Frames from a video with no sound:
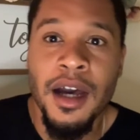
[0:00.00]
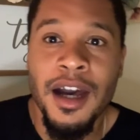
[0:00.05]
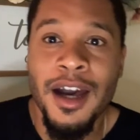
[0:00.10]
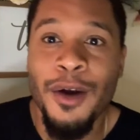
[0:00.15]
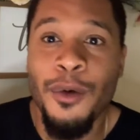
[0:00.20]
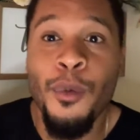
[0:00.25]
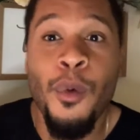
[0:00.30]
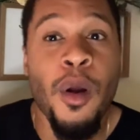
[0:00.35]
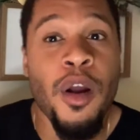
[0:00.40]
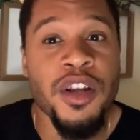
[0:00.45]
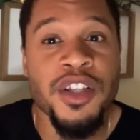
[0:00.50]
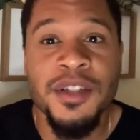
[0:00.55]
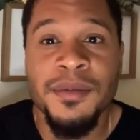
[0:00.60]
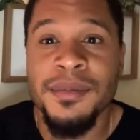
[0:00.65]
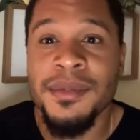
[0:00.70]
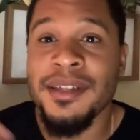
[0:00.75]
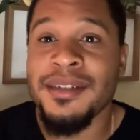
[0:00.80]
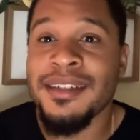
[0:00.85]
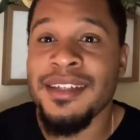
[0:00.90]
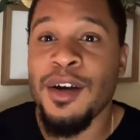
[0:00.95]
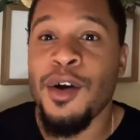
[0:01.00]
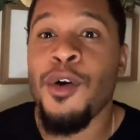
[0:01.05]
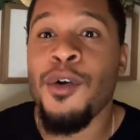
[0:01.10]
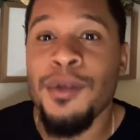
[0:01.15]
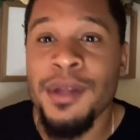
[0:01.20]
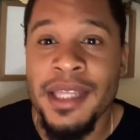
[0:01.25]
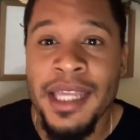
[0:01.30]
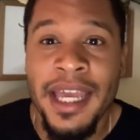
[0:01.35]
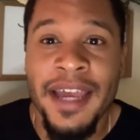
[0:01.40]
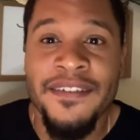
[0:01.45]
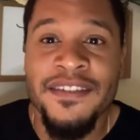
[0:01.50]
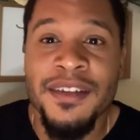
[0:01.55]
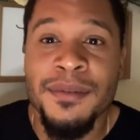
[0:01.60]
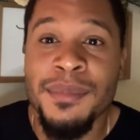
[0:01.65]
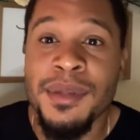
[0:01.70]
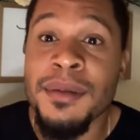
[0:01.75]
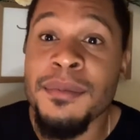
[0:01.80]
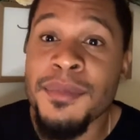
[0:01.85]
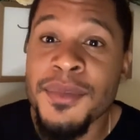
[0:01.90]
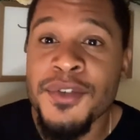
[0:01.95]
Worship doesn't only have to
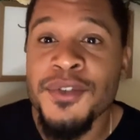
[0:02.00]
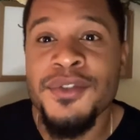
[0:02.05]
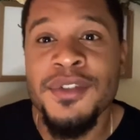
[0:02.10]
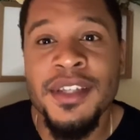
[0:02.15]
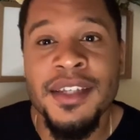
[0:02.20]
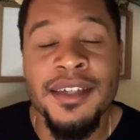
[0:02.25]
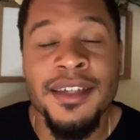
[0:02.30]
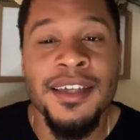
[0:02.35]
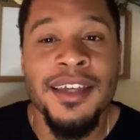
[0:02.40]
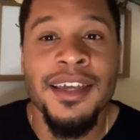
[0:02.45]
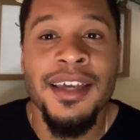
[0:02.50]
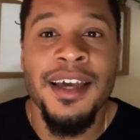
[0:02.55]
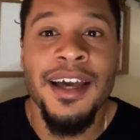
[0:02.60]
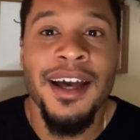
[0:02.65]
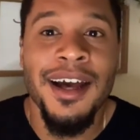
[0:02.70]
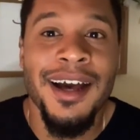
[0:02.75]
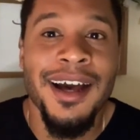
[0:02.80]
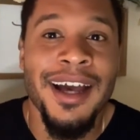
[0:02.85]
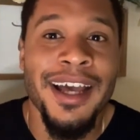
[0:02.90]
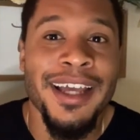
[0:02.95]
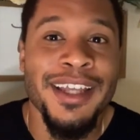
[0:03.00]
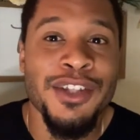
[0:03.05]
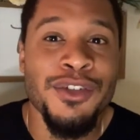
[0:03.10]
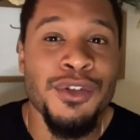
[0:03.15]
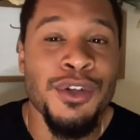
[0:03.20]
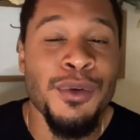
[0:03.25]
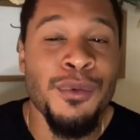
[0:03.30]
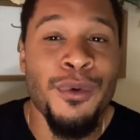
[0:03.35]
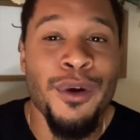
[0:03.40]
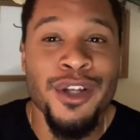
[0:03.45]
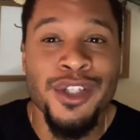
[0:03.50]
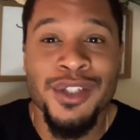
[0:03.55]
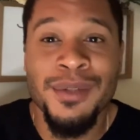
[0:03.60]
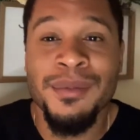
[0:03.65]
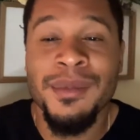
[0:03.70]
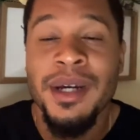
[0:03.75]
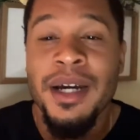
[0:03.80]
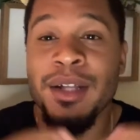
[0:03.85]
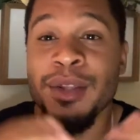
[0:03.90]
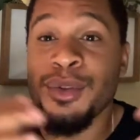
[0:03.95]
be music. You can worship
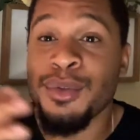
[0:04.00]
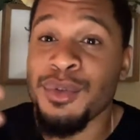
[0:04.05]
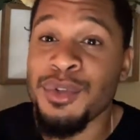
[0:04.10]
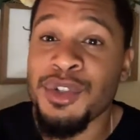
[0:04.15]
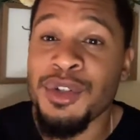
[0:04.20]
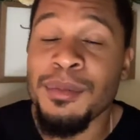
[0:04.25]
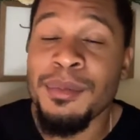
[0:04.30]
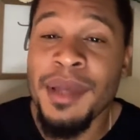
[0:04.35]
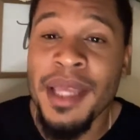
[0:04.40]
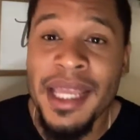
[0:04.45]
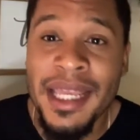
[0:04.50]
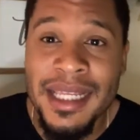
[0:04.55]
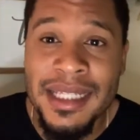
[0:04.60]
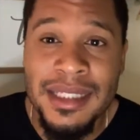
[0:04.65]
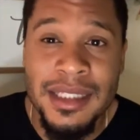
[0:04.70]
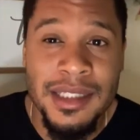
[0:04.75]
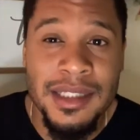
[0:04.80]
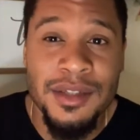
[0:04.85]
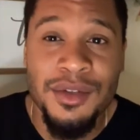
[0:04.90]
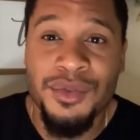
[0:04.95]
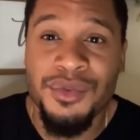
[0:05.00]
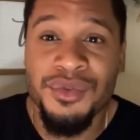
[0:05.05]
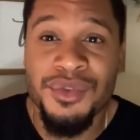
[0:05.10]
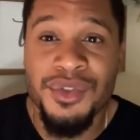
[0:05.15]
God through your painting, through